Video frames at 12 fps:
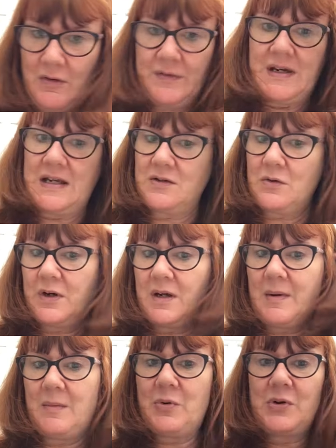day talking
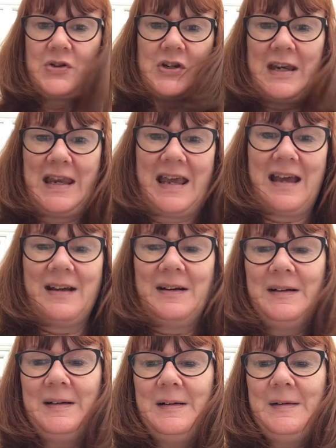about books you can get.
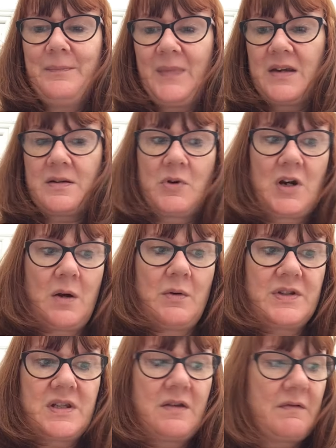So I'm going to go
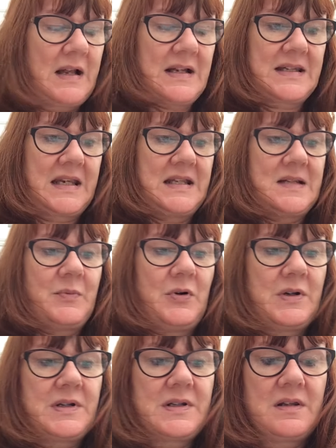on to the Relax Kids
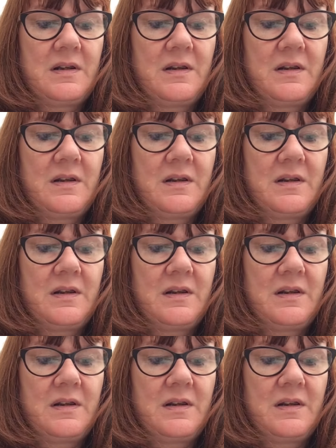books.